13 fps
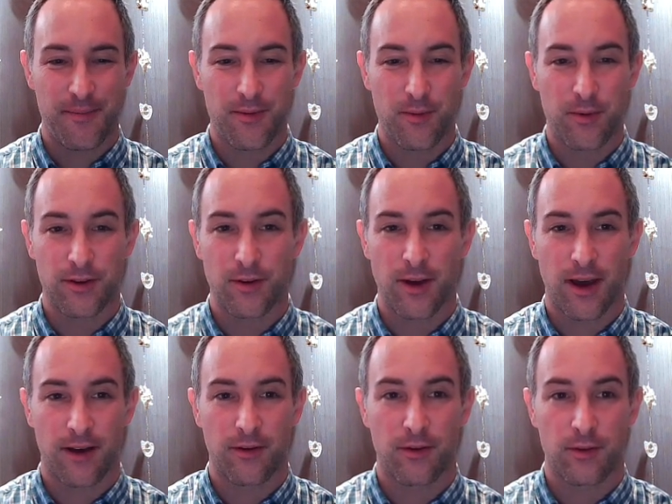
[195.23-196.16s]
We
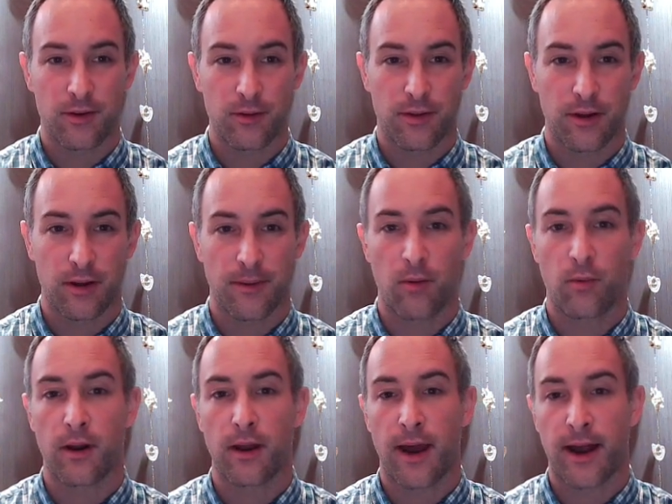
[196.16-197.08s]
do think about
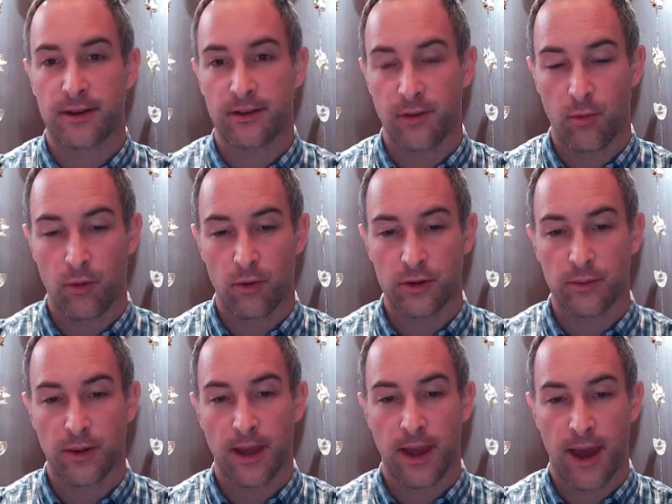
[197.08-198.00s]
what active awards
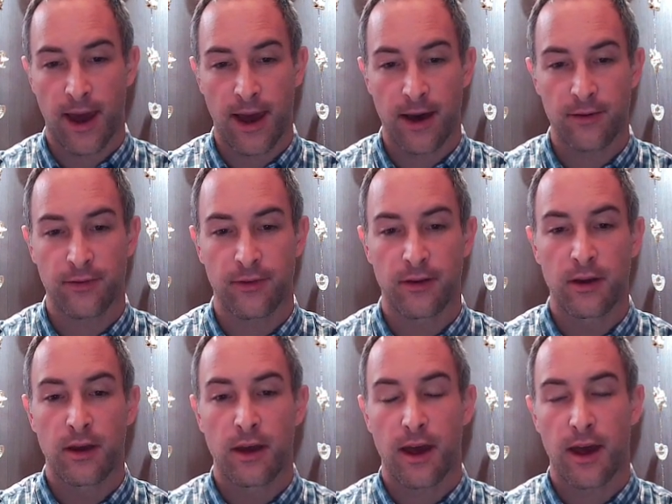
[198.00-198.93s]
we have
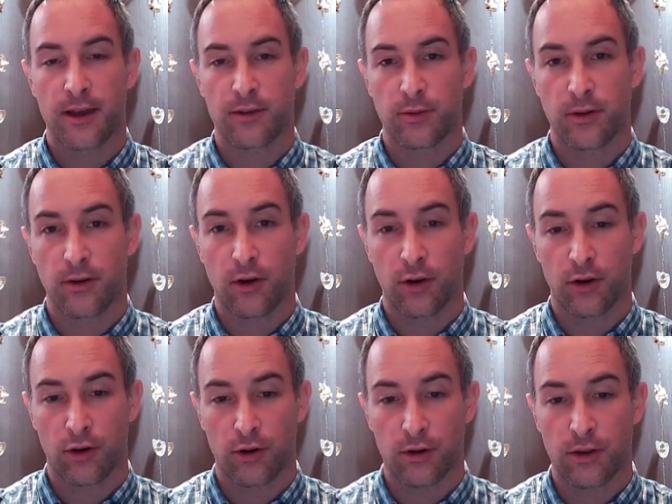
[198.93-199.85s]
as we are
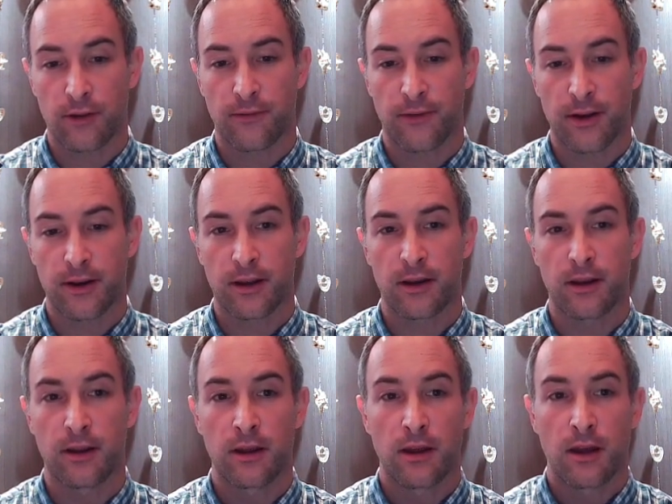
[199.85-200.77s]
currently funded,
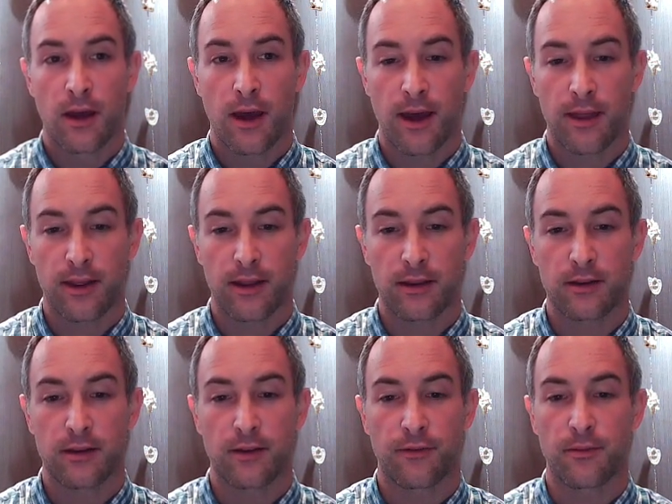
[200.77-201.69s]
and then the
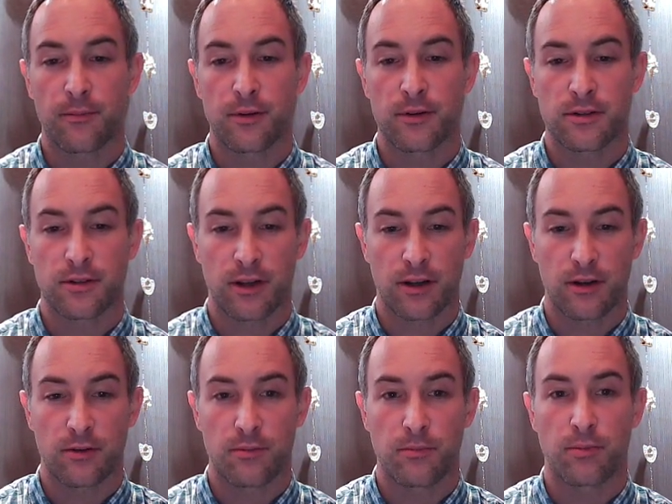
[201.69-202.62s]
different
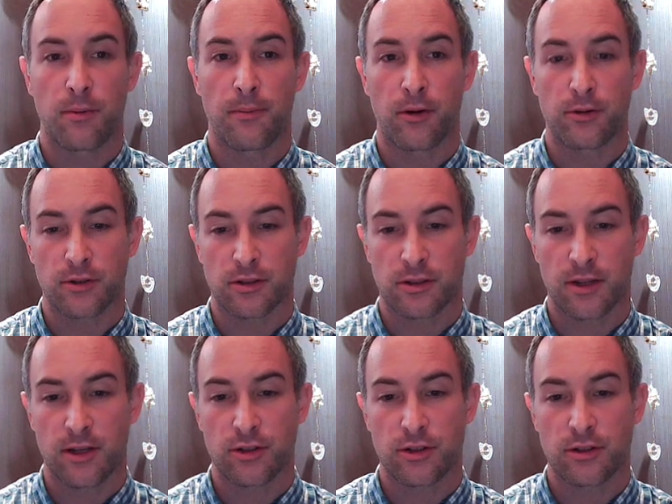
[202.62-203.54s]
proposal
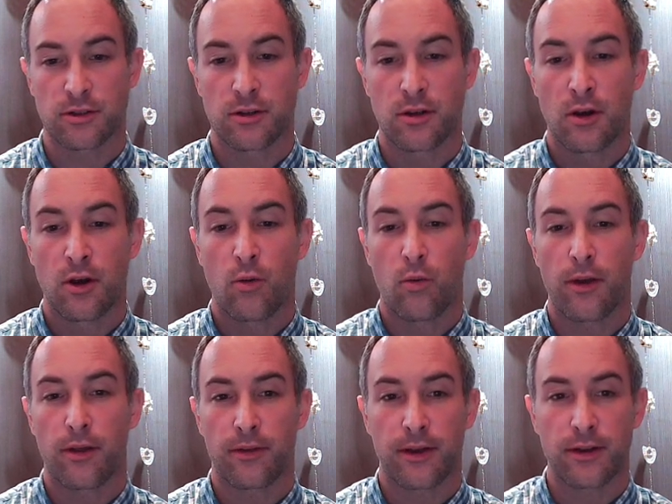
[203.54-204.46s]
stages,
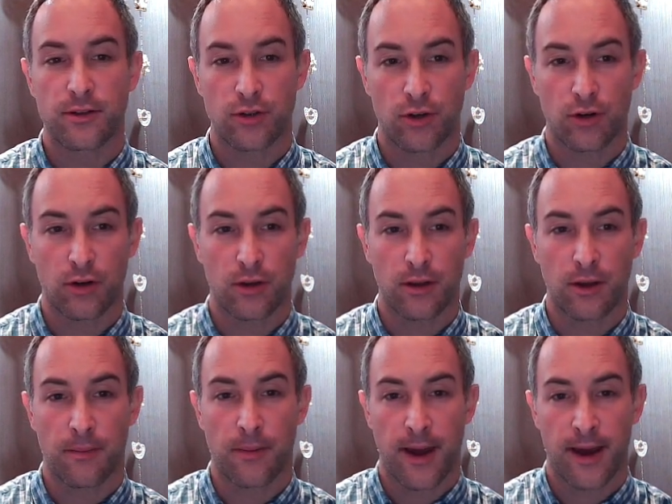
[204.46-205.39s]
whether things are currently a
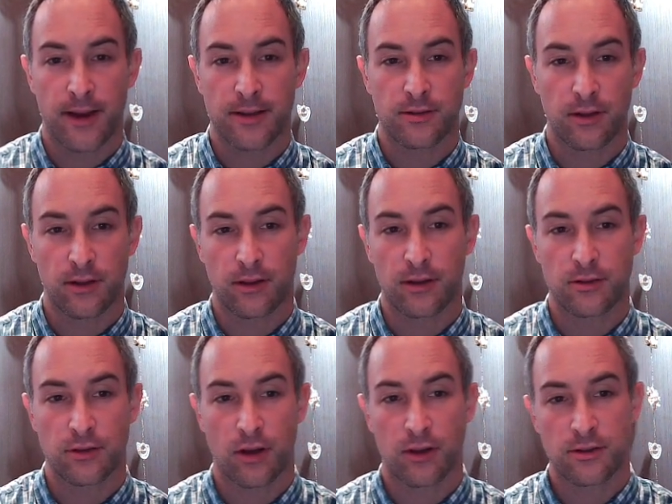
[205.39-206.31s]
pass, like the
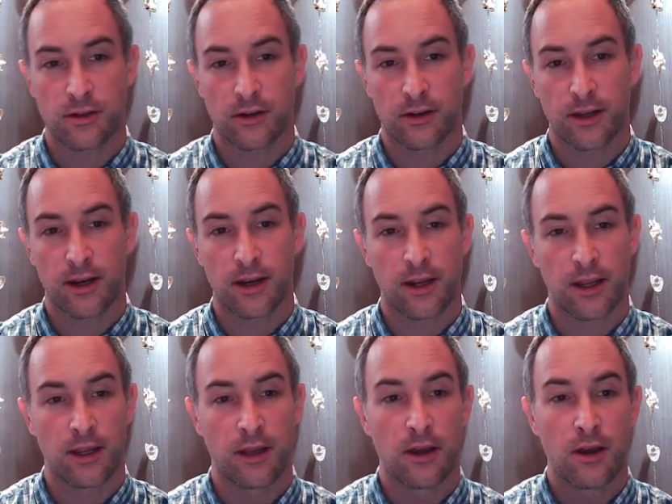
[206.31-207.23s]
Saltonstall
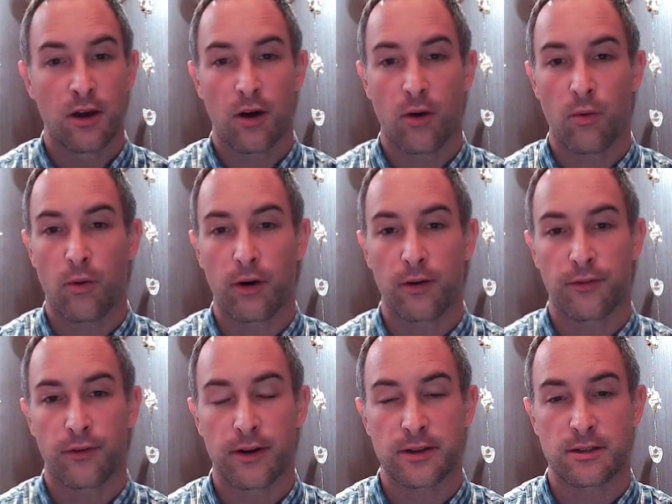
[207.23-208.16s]
Kennedy Award,
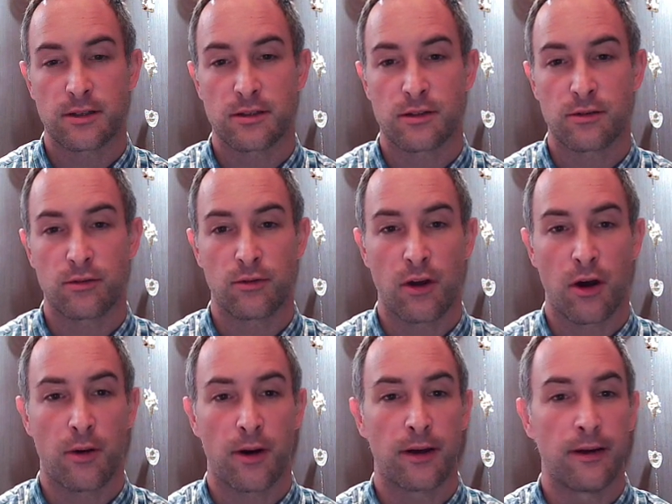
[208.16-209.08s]
for instance, through
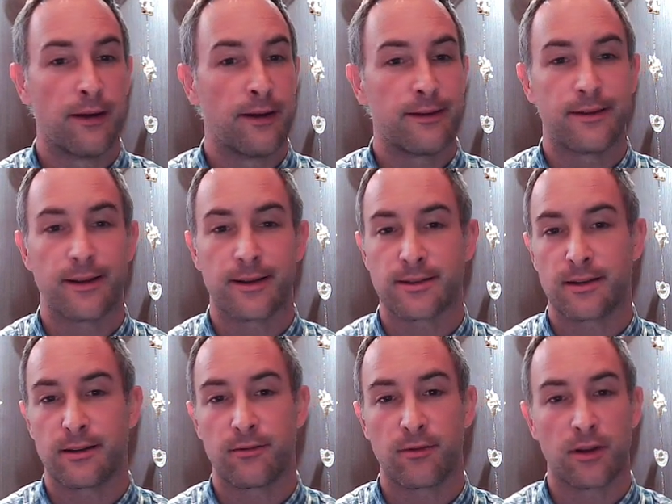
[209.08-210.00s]
NOAA,
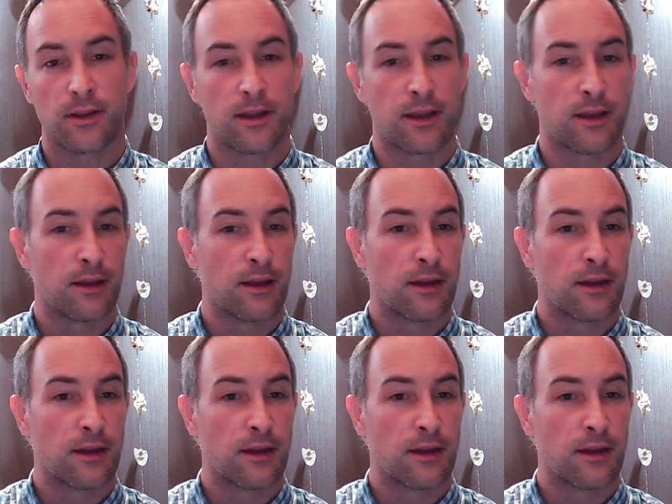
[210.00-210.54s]
doesn't really